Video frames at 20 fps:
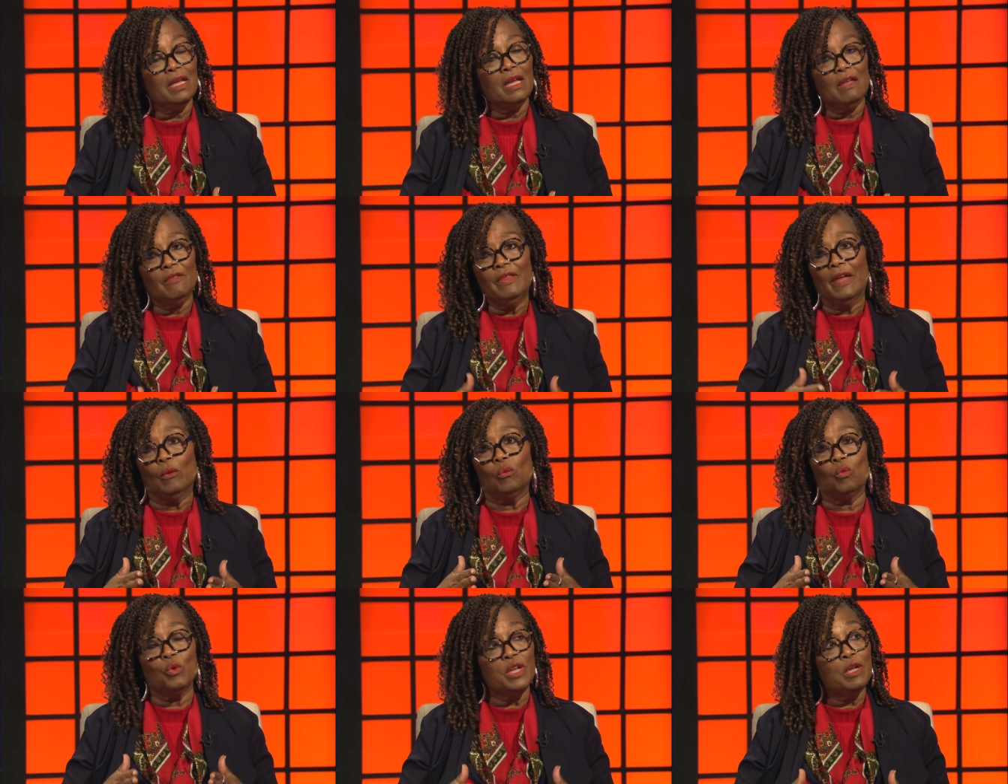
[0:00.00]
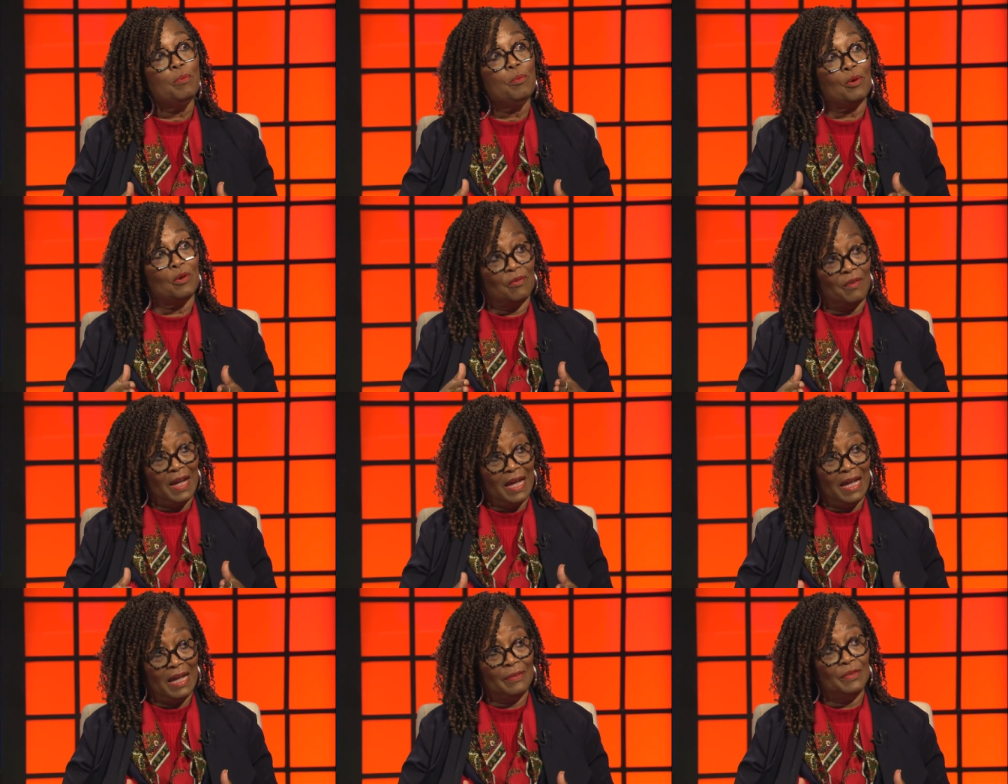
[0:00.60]
that we
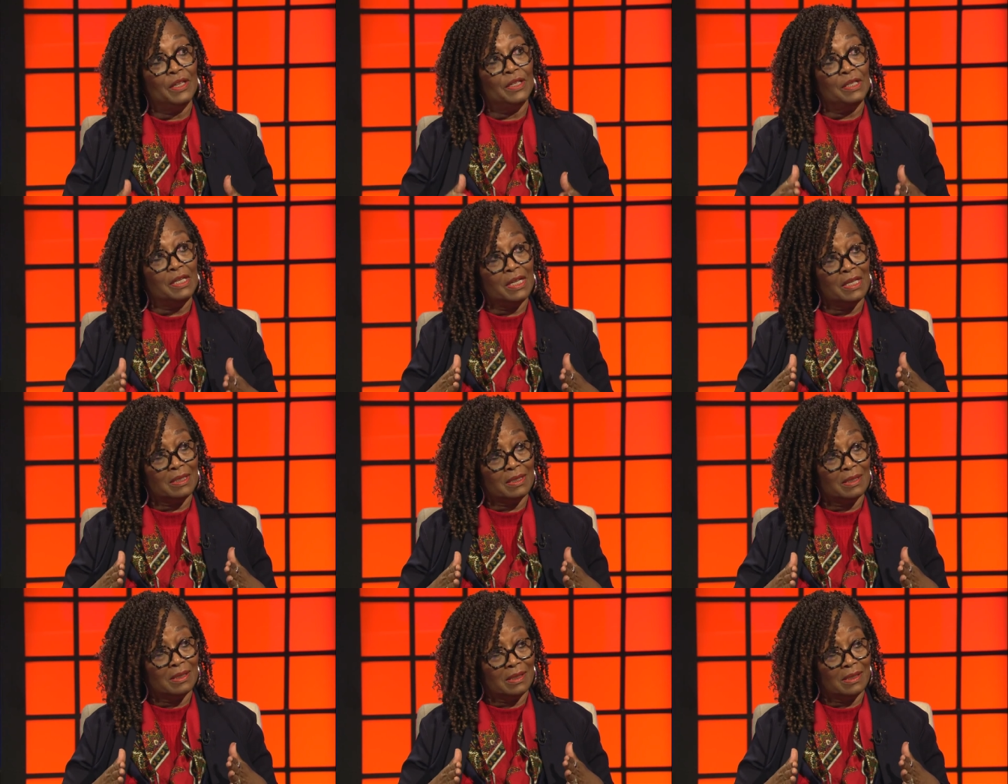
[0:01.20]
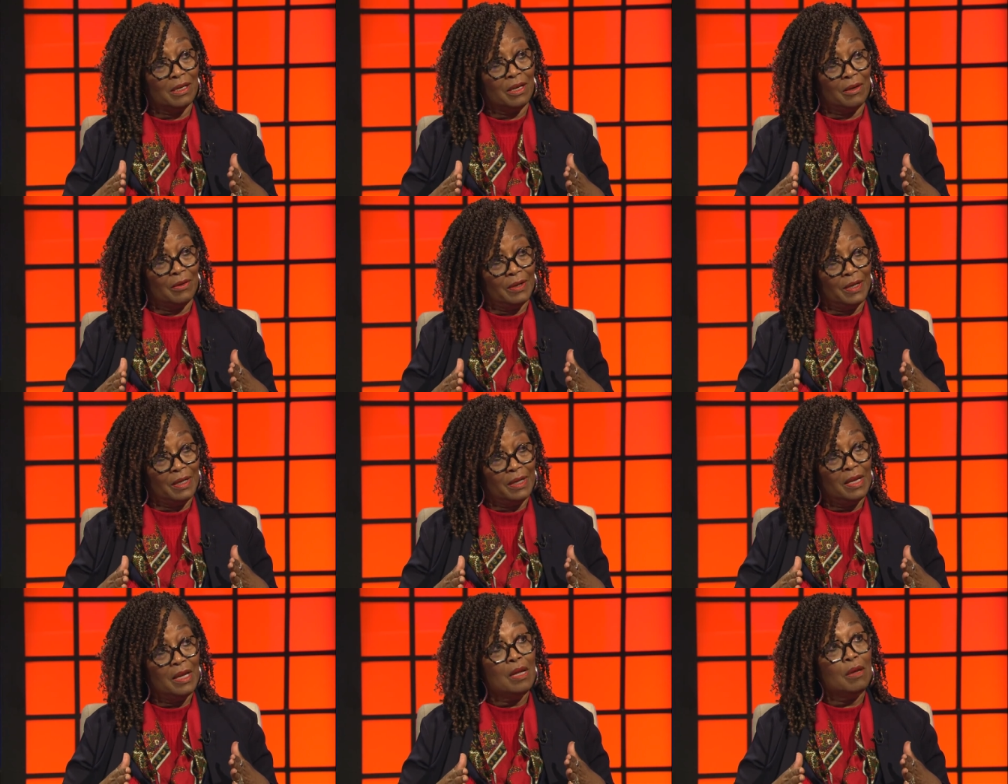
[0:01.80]
provide the
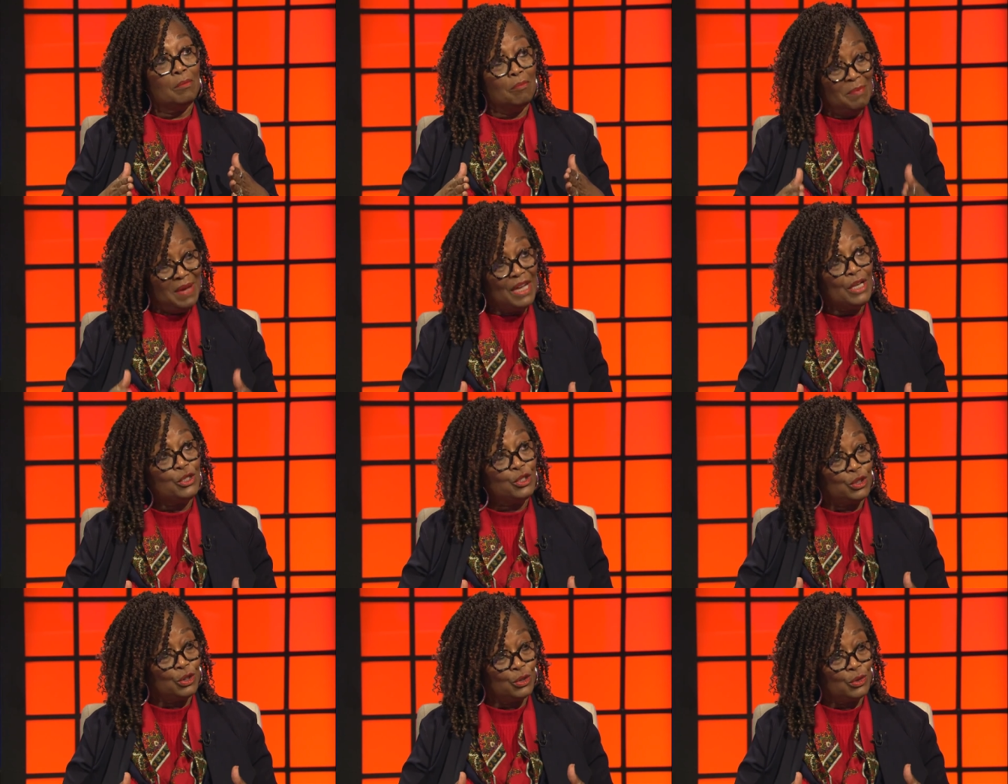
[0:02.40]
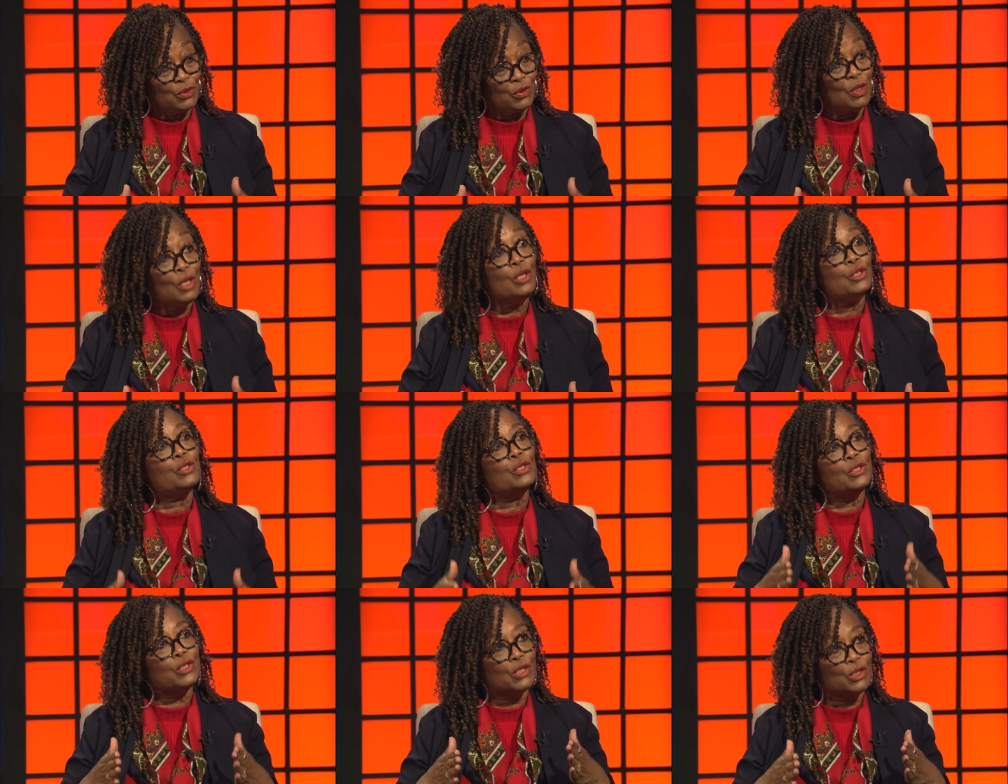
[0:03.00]
necessary measures
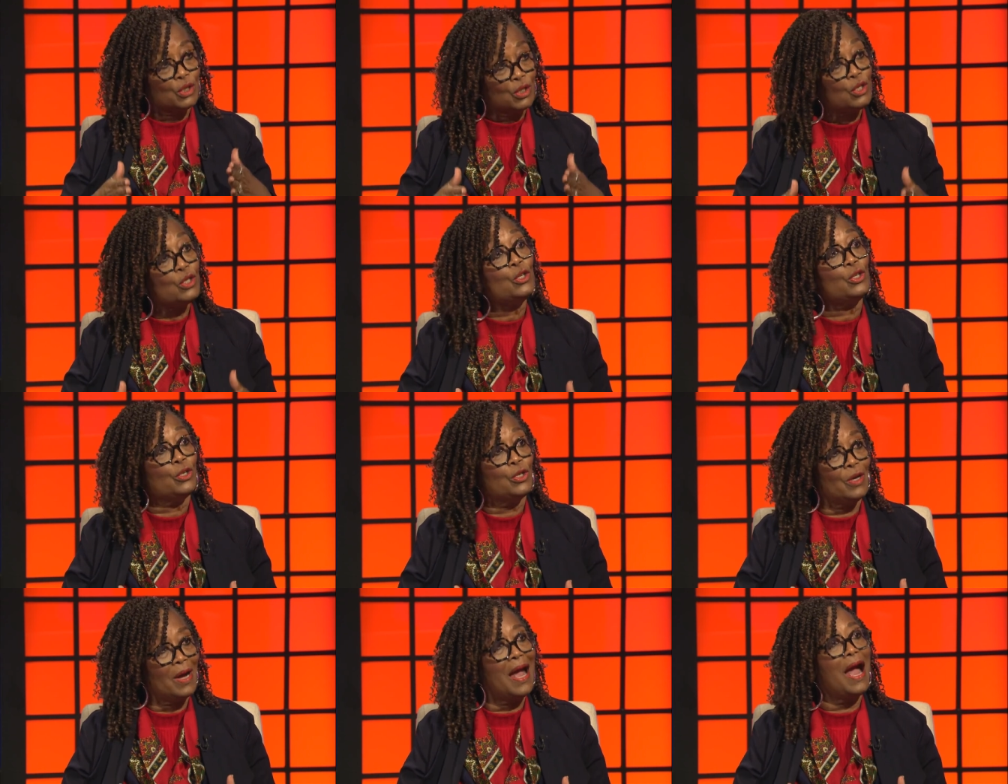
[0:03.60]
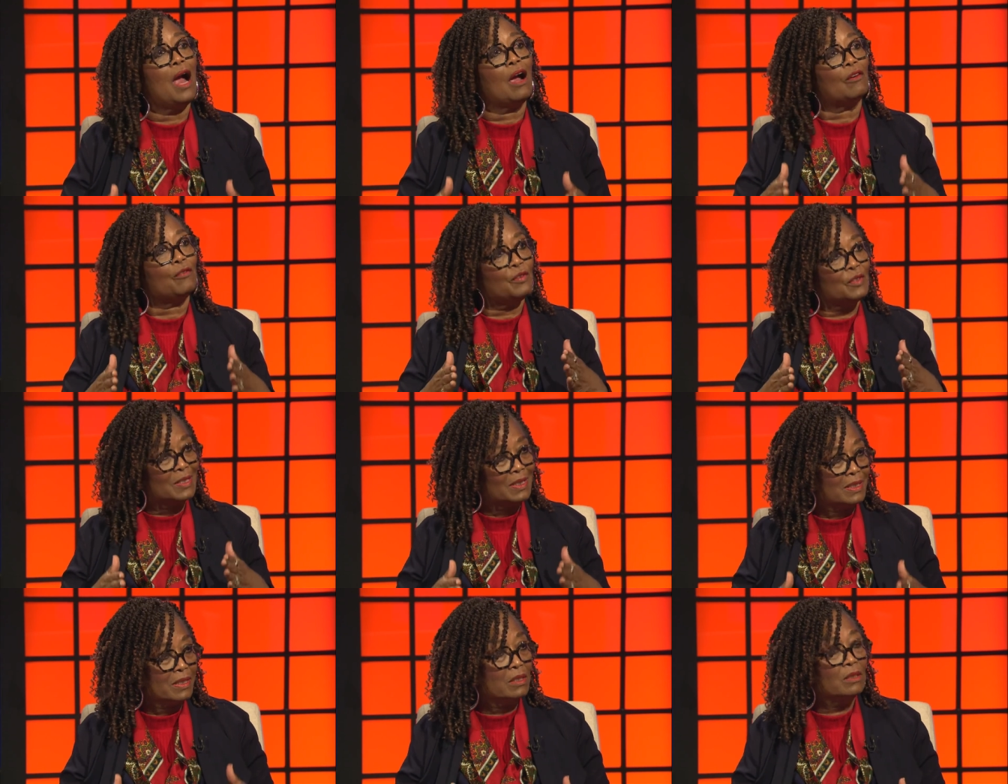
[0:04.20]
to secure our
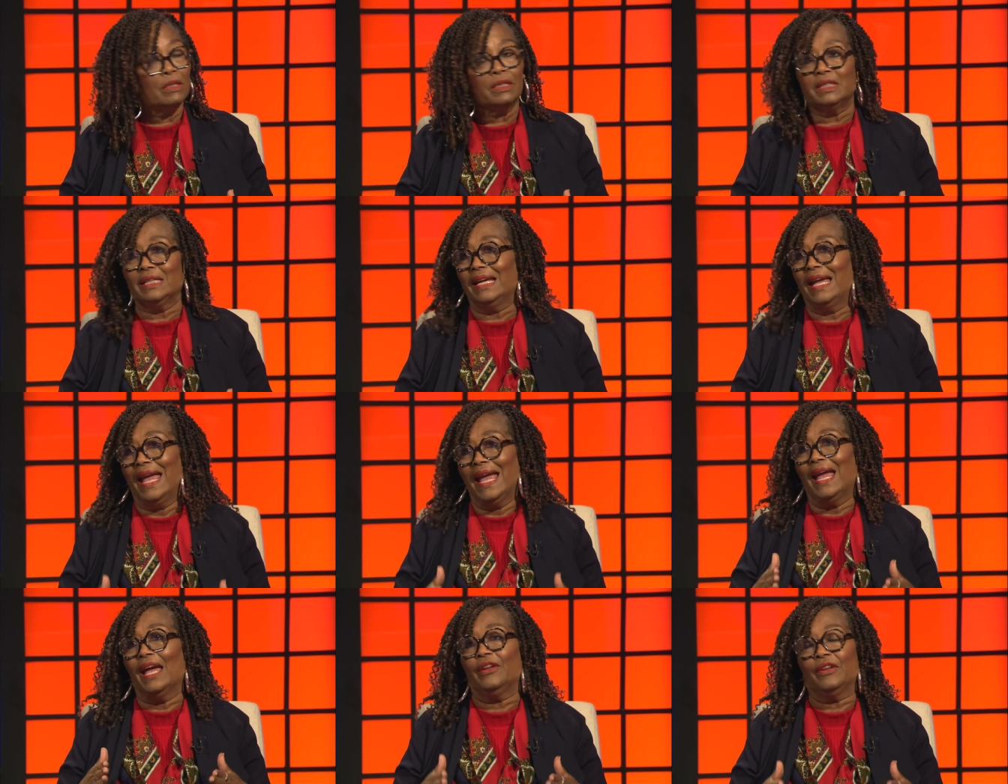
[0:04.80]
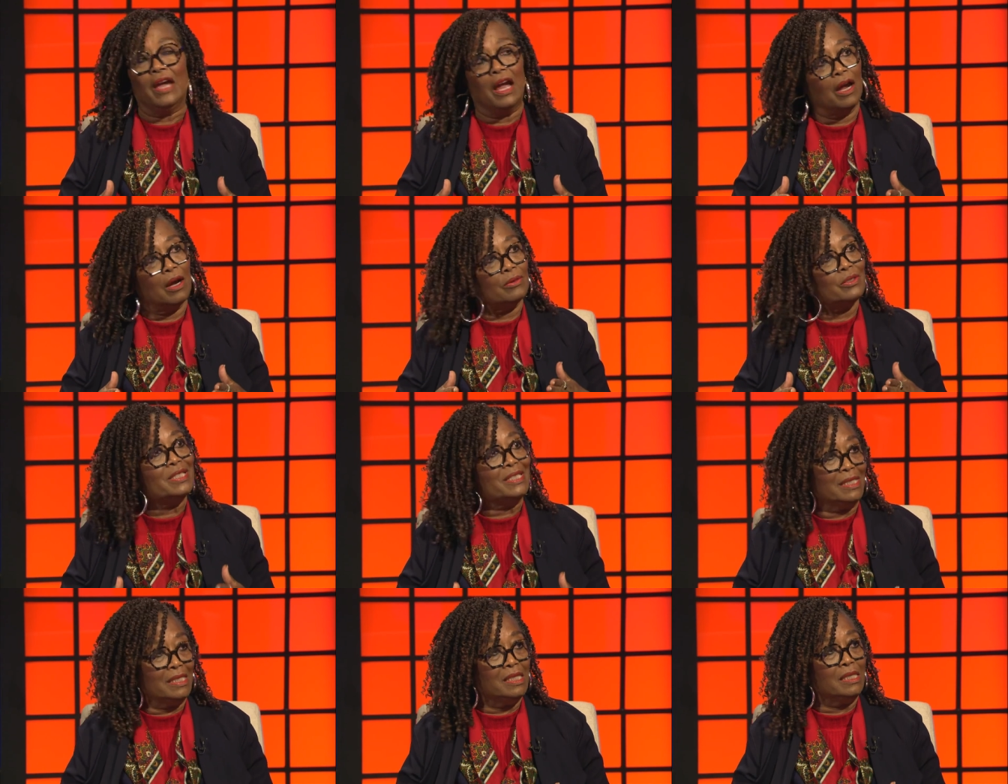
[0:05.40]
facility and our
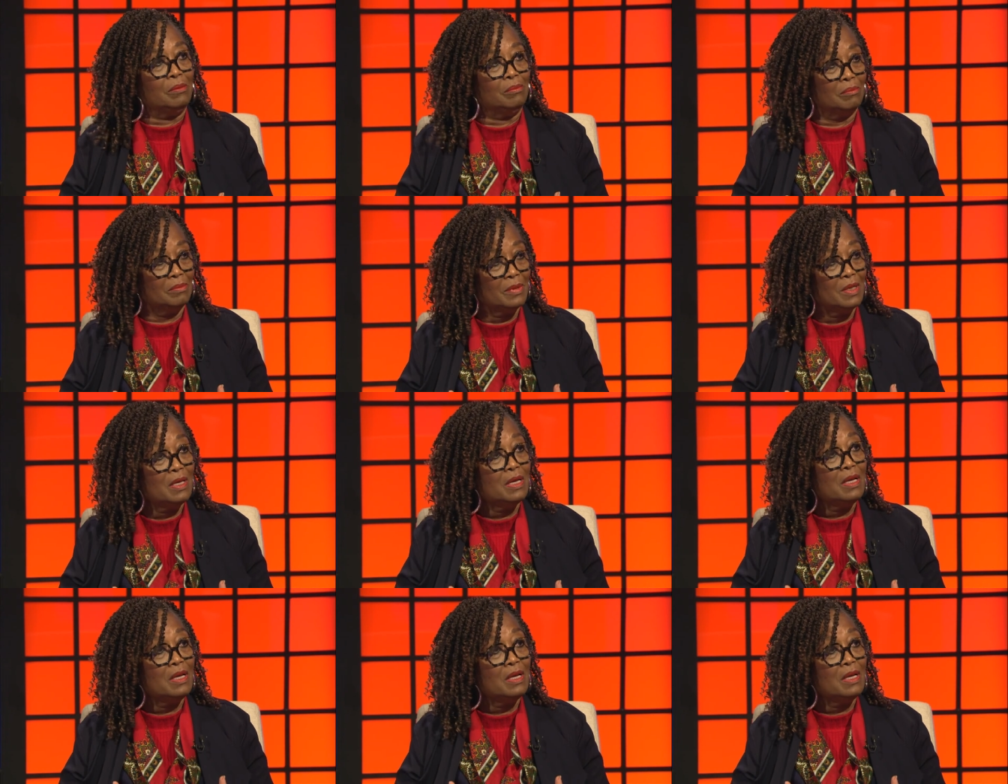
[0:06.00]
team. Yeah.